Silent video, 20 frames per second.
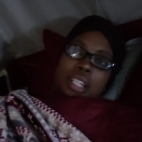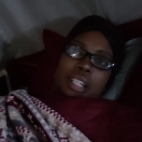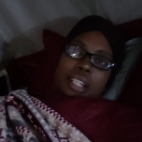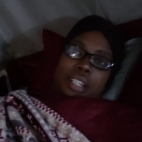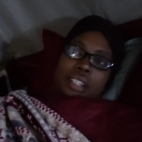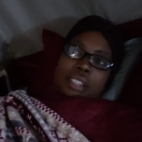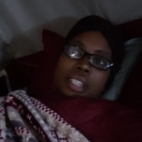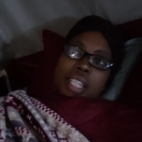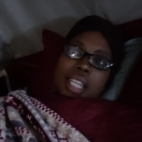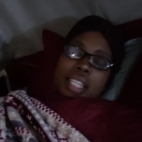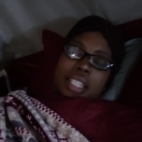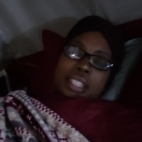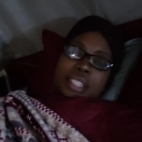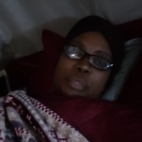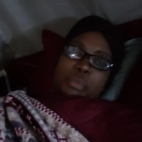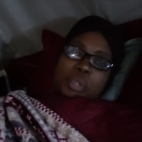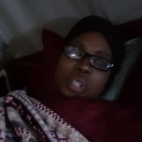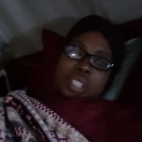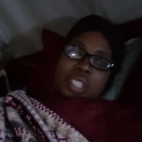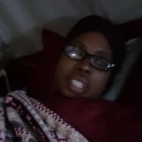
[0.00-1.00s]
Uh,
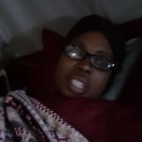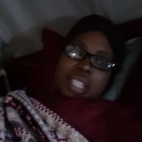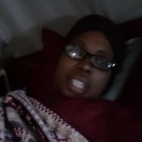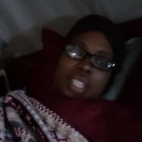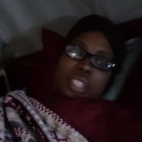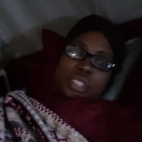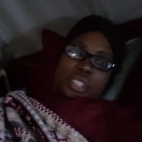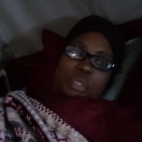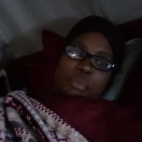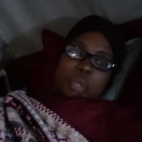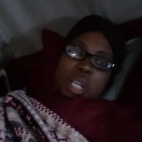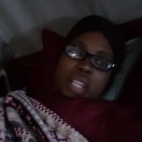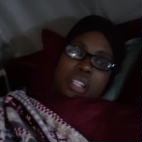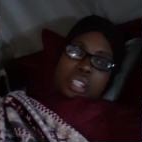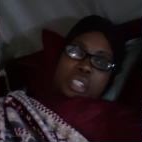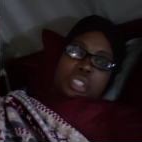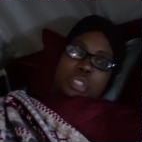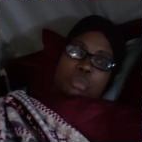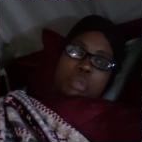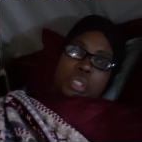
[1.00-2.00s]
thanks once again to my
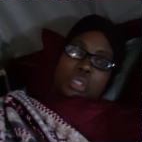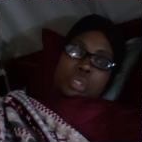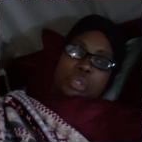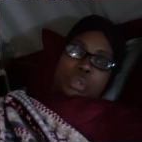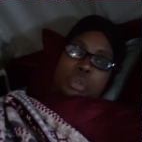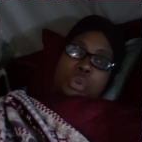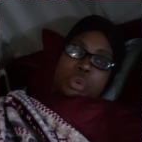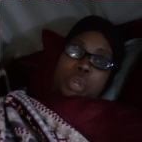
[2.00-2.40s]
husband who